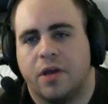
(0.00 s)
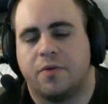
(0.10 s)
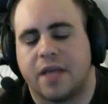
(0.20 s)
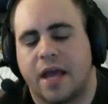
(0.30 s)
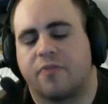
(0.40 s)

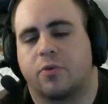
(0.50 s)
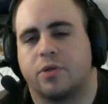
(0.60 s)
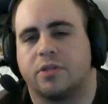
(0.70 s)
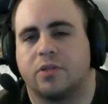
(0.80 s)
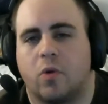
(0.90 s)
He was half the
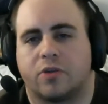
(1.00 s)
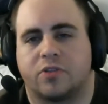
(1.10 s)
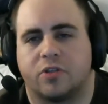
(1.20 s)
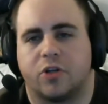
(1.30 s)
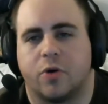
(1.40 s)
reason to
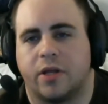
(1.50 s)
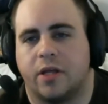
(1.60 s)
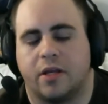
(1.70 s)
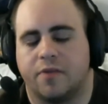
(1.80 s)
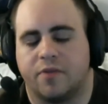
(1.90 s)
watch the show at
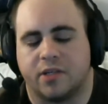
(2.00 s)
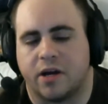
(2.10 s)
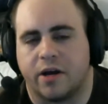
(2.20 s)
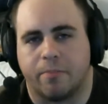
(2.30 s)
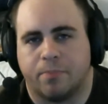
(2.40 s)
any given
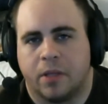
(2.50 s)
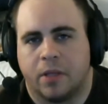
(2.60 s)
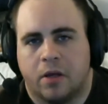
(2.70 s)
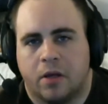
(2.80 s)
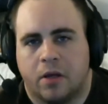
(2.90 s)
time.
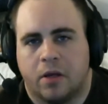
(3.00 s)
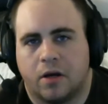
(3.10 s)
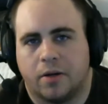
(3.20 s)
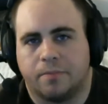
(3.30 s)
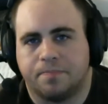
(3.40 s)

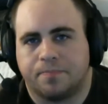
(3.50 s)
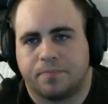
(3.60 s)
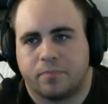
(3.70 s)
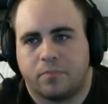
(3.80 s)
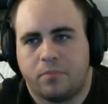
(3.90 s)
Um,
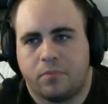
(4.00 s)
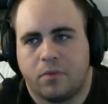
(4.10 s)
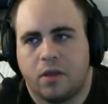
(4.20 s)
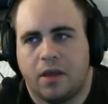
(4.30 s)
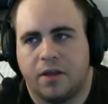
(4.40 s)

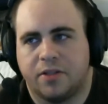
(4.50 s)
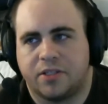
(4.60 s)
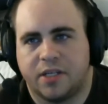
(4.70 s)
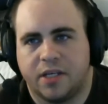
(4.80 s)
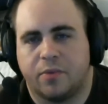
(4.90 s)
and
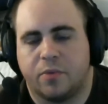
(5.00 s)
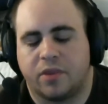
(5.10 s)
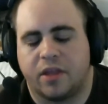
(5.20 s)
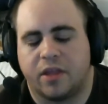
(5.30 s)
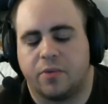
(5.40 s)
seeing what they
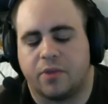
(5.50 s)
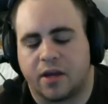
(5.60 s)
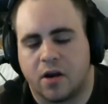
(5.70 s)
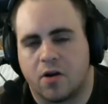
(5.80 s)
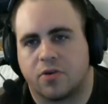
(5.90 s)
did with that
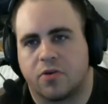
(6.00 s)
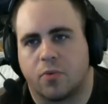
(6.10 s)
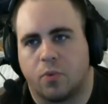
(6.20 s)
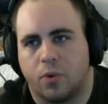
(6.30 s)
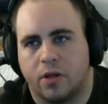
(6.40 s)
character
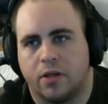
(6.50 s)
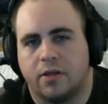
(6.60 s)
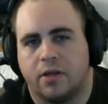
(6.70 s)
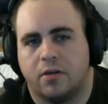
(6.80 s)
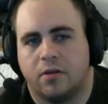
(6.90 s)

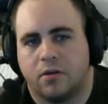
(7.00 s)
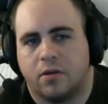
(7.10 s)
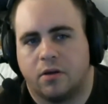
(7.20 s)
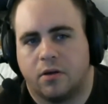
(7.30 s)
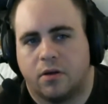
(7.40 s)
really
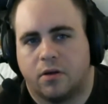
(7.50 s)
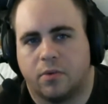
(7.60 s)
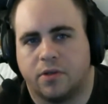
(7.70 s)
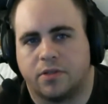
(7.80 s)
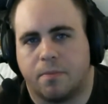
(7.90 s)

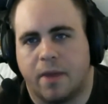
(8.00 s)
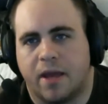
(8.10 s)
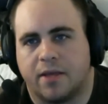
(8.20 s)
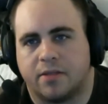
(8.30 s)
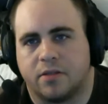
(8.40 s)
was
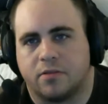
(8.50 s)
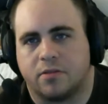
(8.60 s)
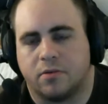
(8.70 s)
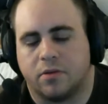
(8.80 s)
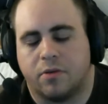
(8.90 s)
amazing.
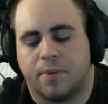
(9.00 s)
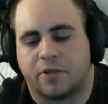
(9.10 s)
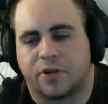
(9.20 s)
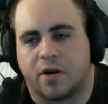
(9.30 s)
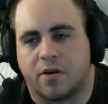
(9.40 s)
So Neil
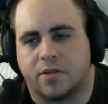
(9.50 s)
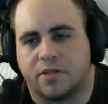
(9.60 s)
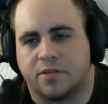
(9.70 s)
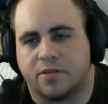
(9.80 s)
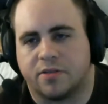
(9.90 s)
Patrick Harris
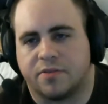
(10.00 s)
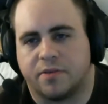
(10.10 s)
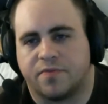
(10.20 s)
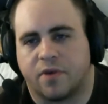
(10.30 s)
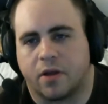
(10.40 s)
is
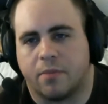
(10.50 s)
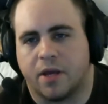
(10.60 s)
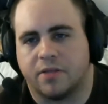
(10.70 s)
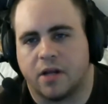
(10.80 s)
fucking amazing.